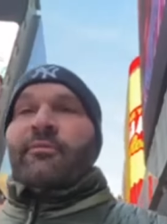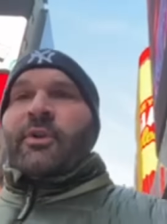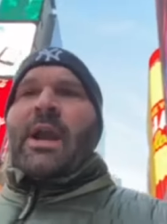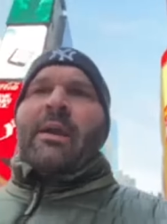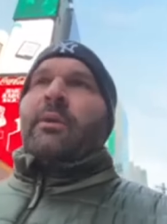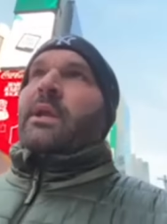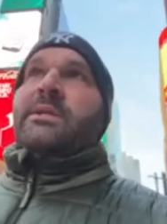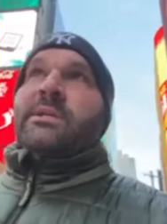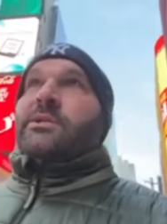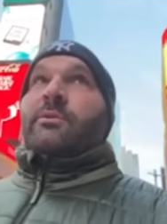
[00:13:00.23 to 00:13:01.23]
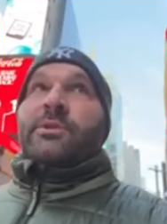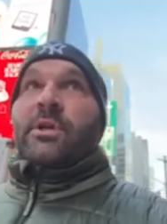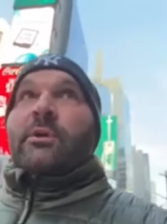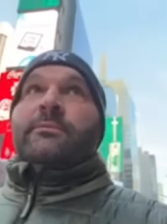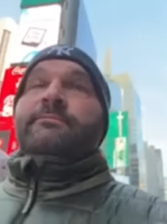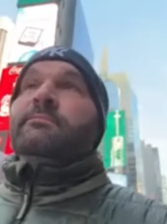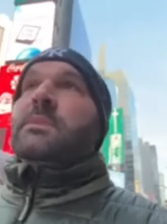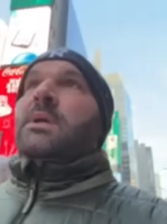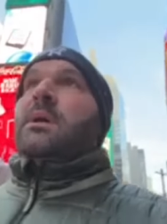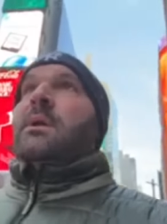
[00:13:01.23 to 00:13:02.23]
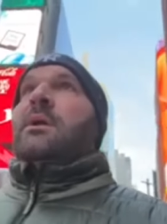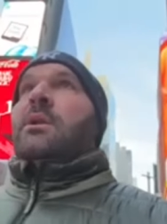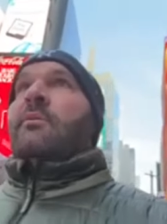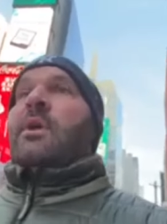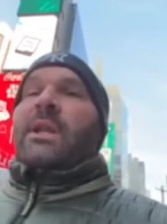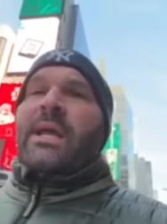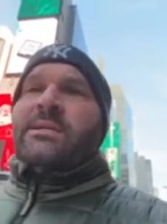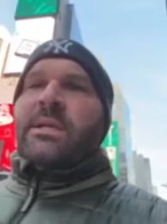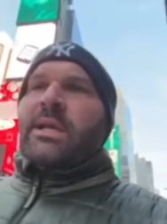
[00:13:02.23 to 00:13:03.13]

for Kyren Lacy to return. You, know, you had Lacy,